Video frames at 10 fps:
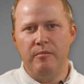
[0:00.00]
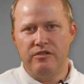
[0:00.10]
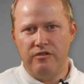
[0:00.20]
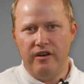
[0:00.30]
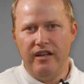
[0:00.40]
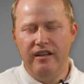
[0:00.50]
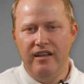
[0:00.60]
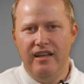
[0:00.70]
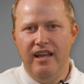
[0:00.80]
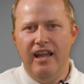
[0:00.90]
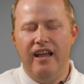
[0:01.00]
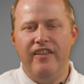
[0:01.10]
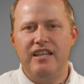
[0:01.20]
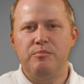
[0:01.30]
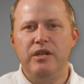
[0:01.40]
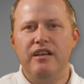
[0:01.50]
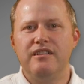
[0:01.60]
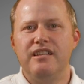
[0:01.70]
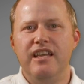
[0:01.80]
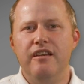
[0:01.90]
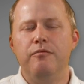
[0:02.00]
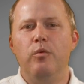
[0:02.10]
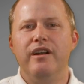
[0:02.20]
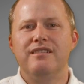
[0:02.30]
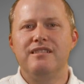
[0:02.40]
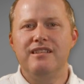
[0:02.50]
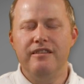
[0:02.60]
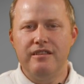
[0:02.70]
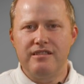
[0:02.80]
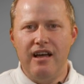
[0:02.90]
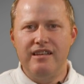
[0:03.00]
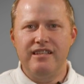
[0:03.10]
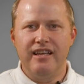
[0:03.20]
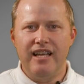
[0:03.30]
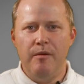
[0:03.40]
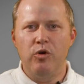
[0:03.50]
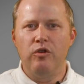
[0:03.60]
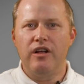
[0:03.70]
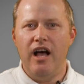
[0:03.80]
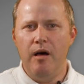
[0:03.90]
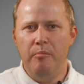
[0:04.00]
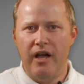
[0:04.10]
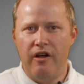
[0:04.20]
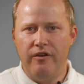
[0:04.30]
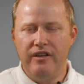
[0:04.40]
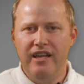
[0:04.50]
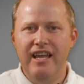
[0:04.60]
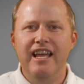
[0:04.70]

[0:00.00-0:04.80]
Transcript: chemistry. And that's because if one is synthesizing a chemical compound,